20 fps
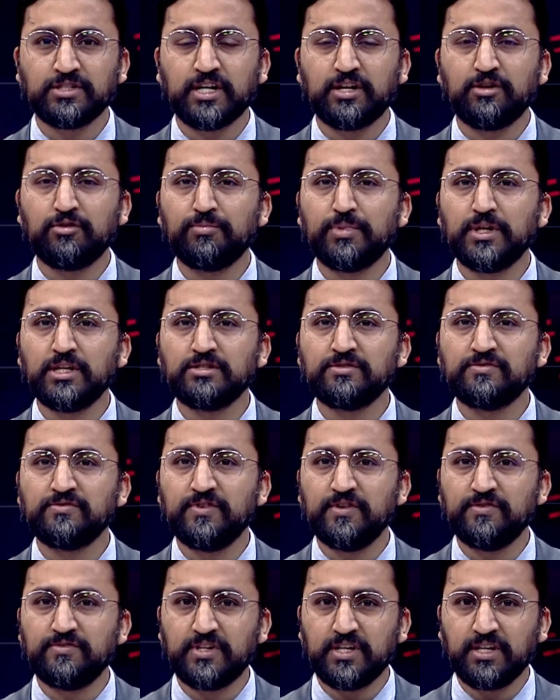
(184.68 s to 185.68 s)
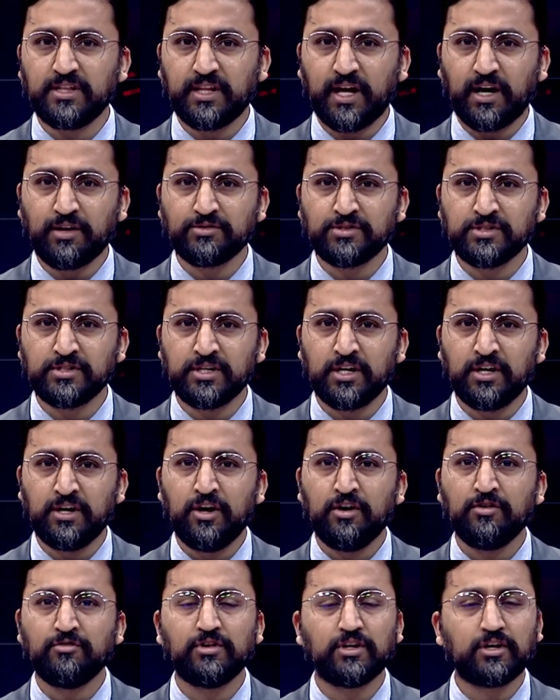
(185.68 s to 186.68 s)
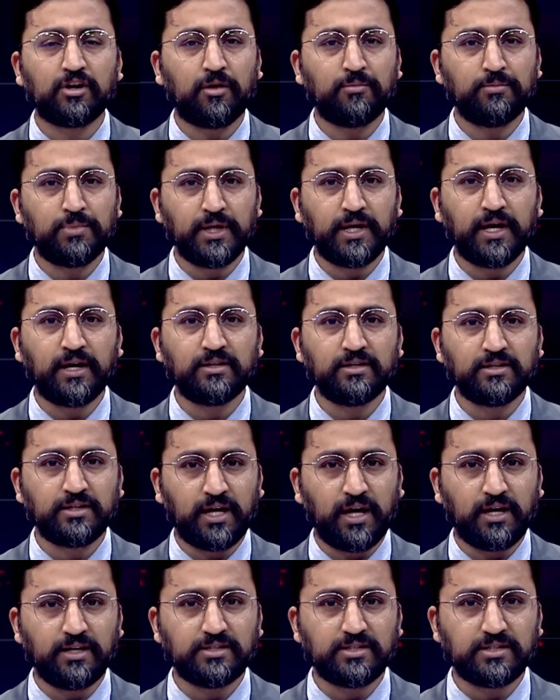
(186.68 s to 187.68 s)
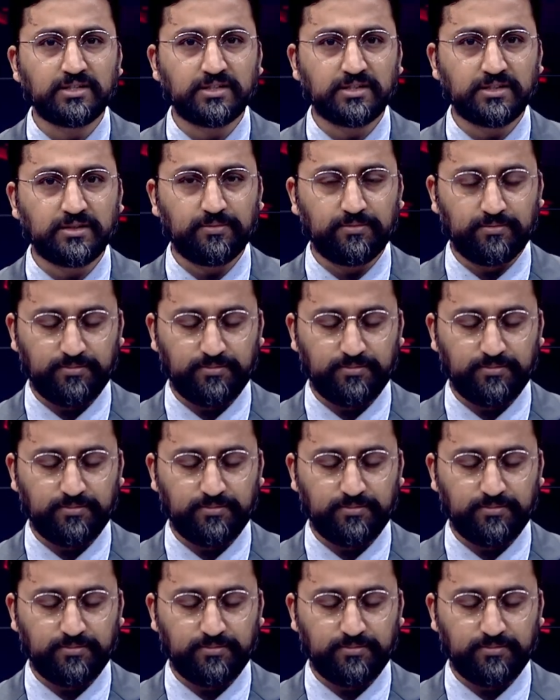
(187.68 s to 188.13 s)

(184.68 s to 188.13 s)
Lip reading: and ₹15,000 for complicated cases.